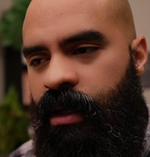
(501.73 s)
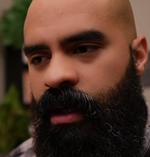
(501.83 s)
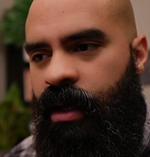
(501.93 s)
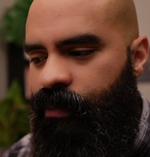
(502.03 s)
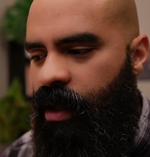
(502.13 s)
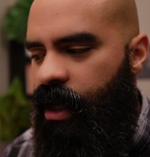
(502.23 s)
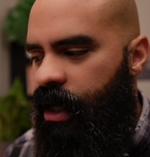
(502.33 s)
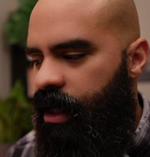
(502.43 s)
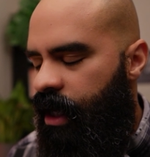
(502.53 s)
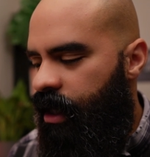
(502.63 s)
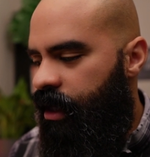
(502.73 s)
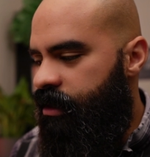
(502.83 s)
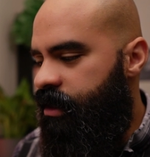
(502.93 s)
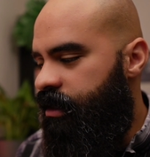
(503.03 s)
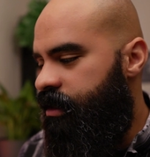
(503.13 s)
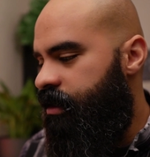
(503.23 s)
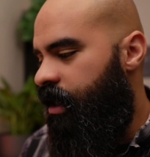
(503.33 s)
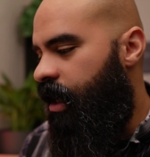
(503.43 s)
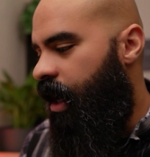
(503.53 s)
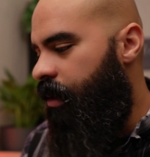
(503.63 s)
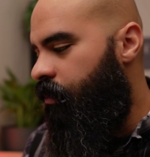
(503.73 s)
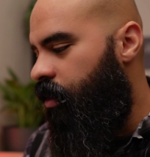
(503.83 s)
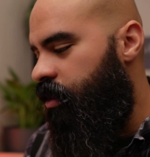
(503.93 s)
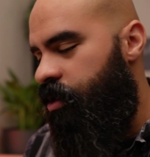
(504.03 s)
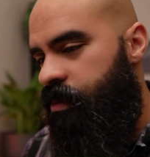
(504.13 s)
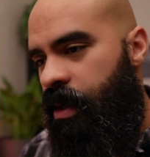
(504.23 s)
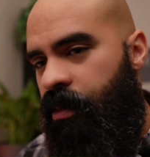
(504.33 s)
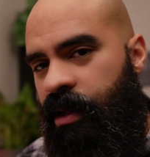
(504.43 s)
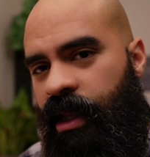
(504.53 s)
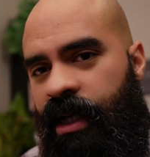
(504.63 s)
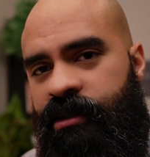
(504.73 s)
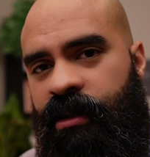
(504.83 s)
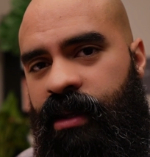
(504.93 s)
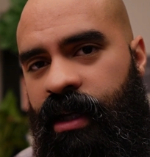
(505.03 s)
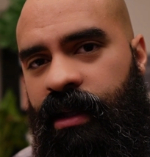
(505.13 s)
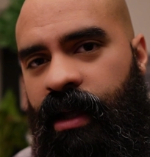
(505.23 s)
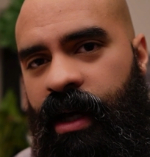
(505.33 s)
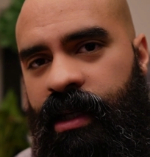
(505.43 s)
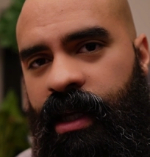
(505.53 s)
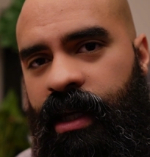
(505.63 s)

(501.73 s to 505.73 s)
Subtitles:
And since I'm one of those people that likes to think a lot and